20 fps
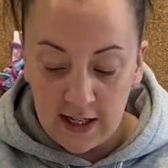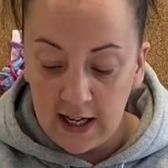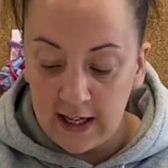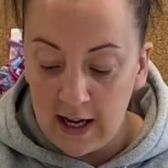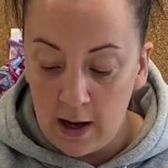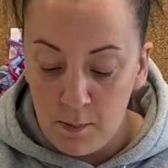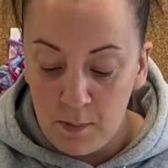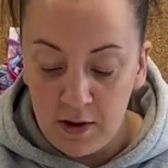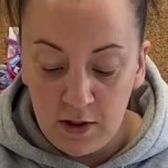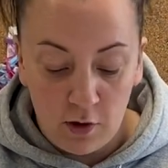
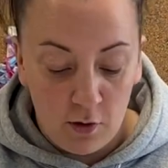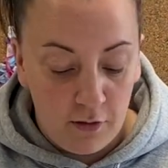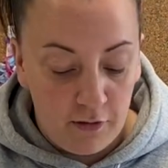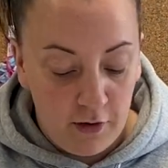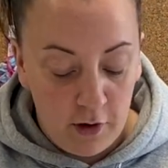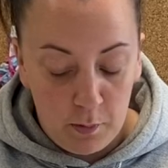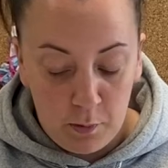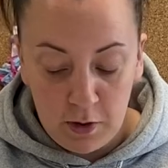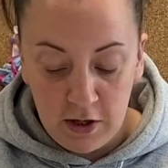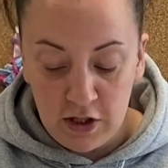Again, with your
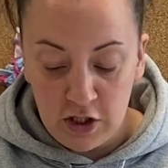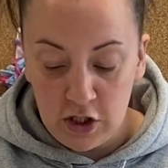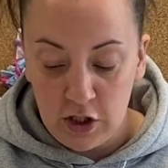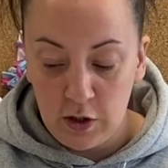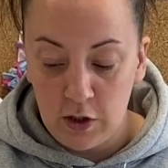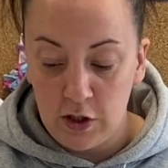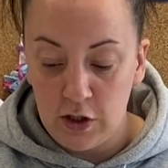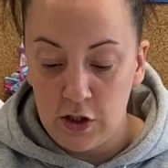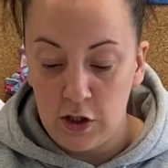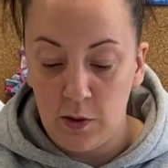footprints you
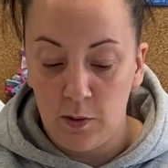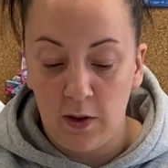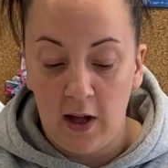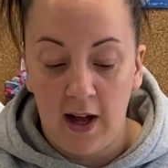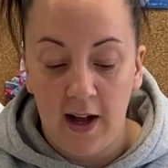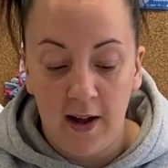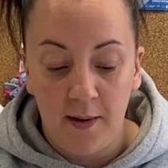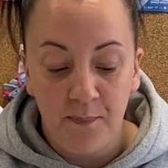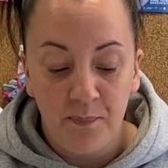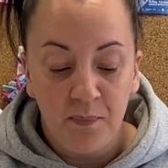can do
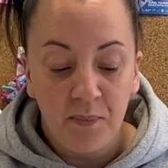that.